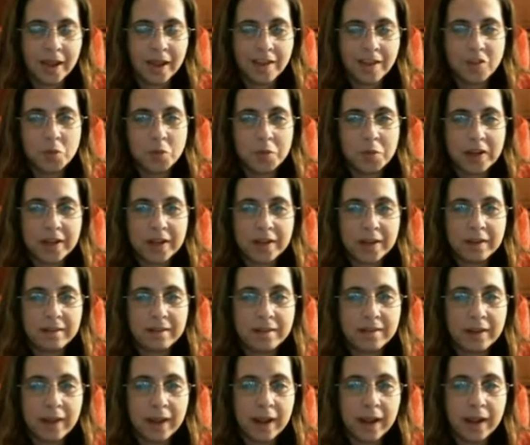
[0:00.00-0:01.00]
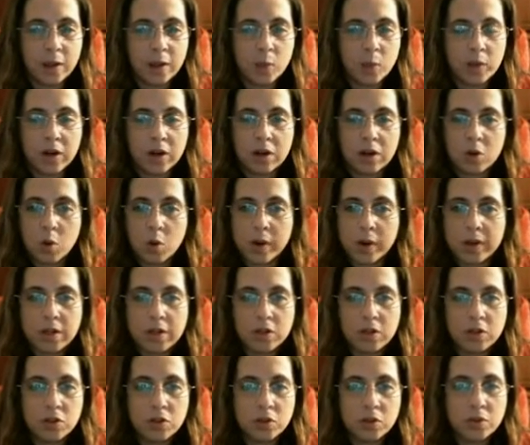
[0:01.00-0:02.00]
Hi everybody, today we are going to
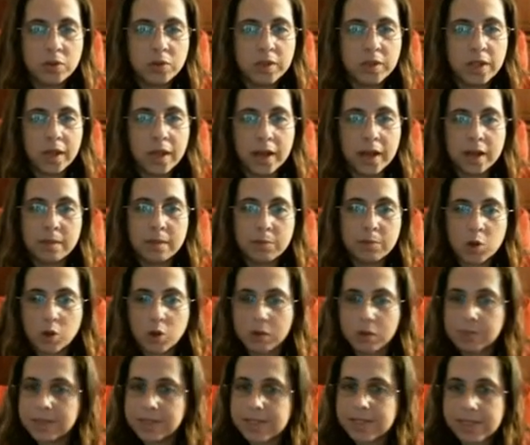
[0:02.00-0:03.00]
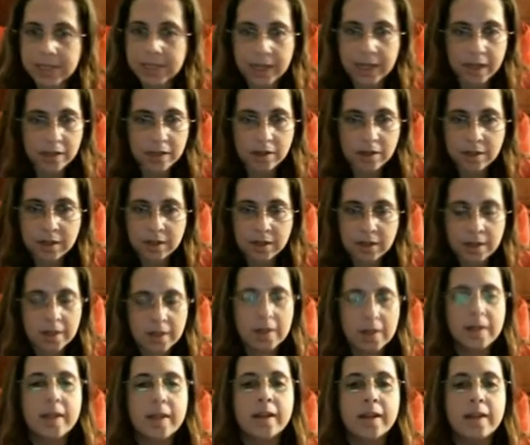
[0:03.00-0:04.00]
do the I am agreement together,
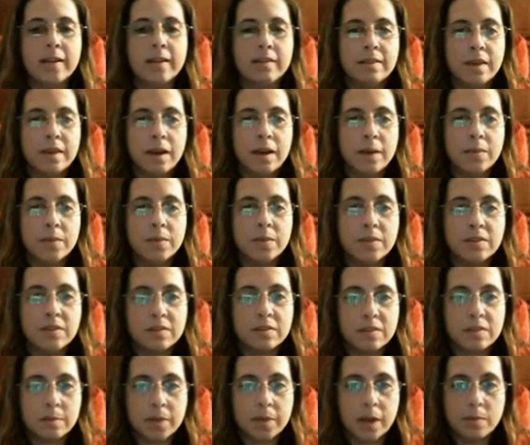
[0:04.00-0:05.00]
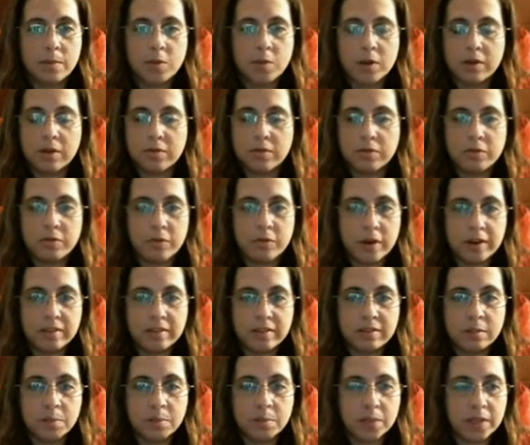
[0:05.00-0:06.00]
and this is something I'm going to very
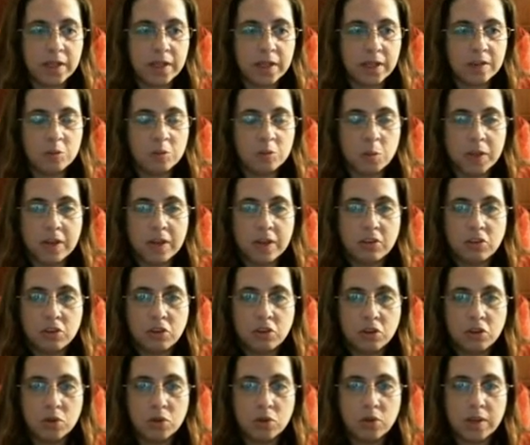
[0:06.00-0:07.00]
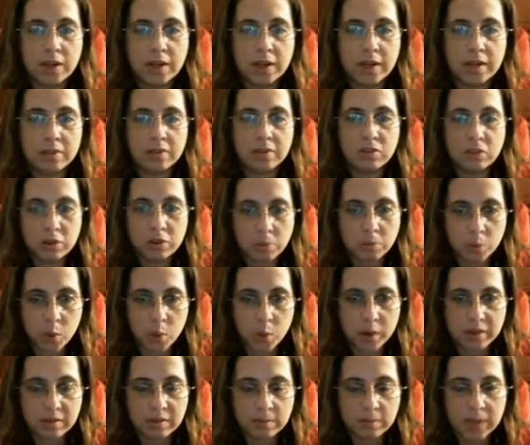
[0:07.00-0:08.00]
simply explain to you that at certain
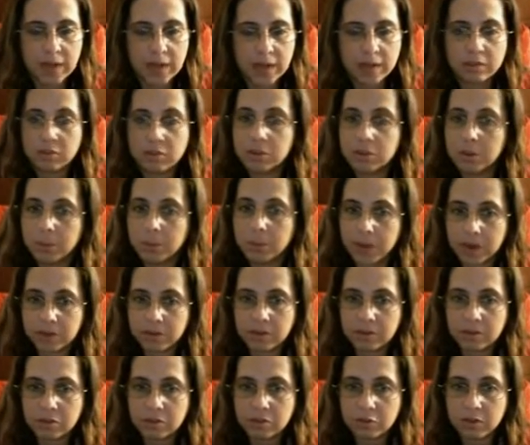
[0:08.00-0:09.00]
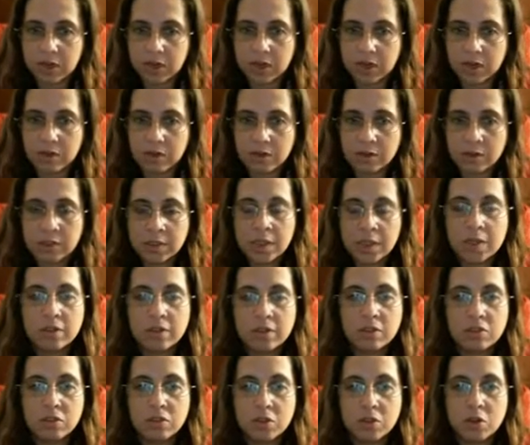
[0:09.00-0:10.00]
points I'm going to ask you to pause this video
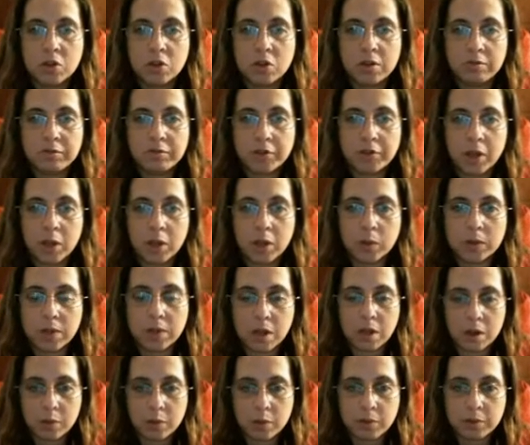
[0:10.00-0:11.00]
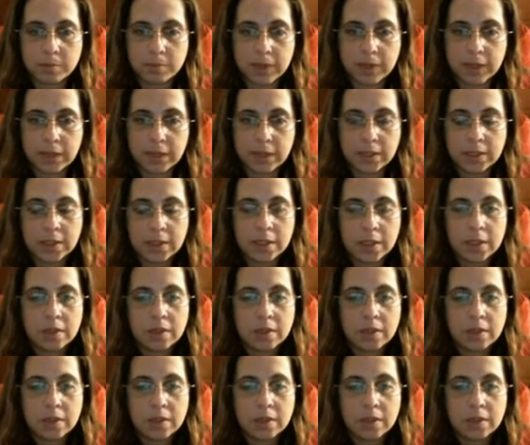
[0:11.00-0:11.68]
so that you can follow along with me.